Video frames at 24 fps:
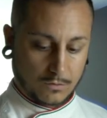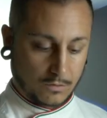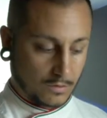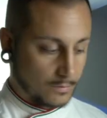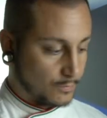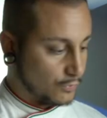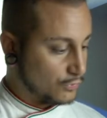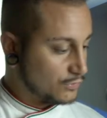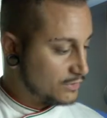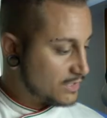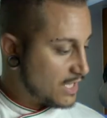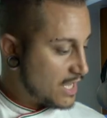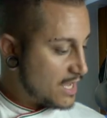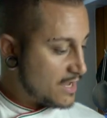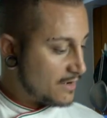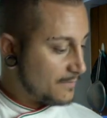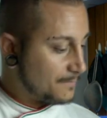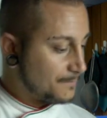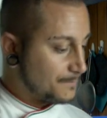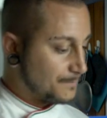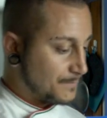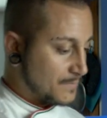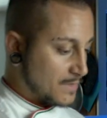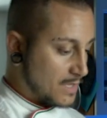Put there,
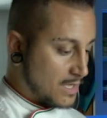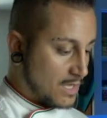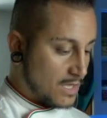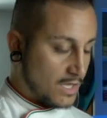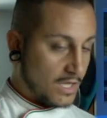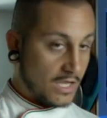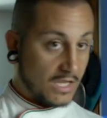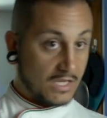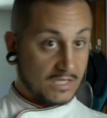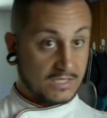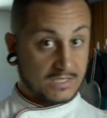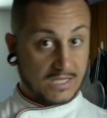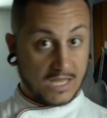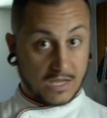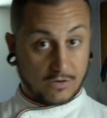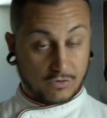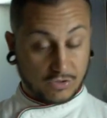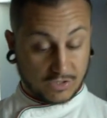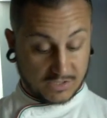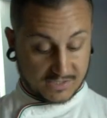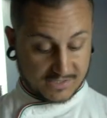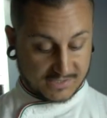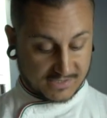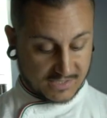and I'm
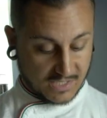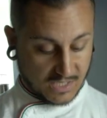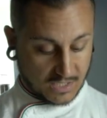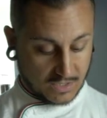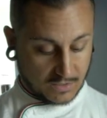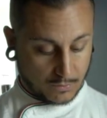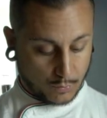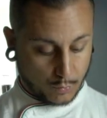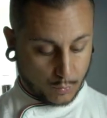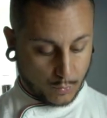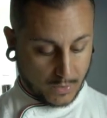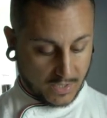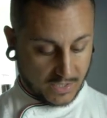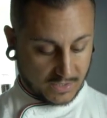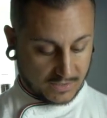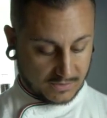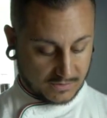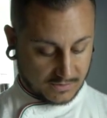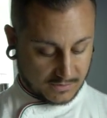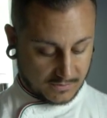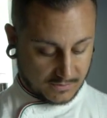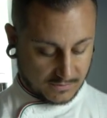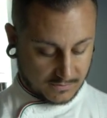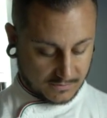gonna start with
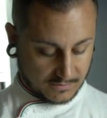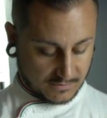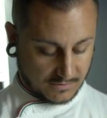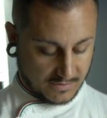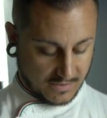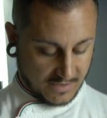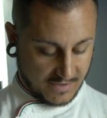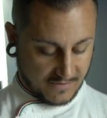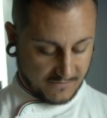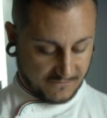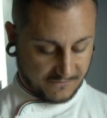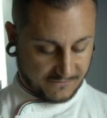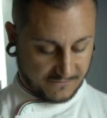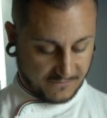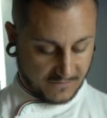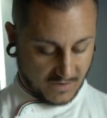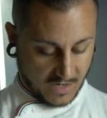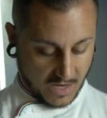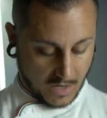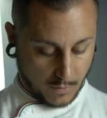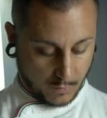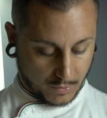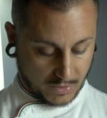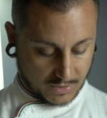the
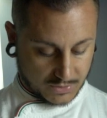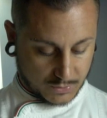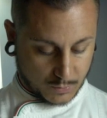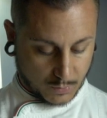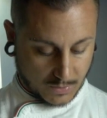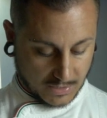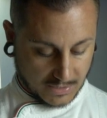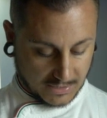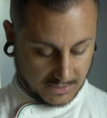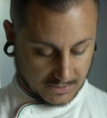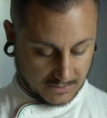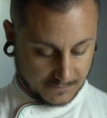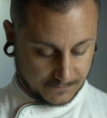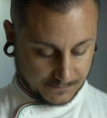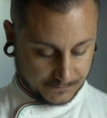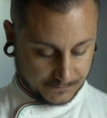flour as well.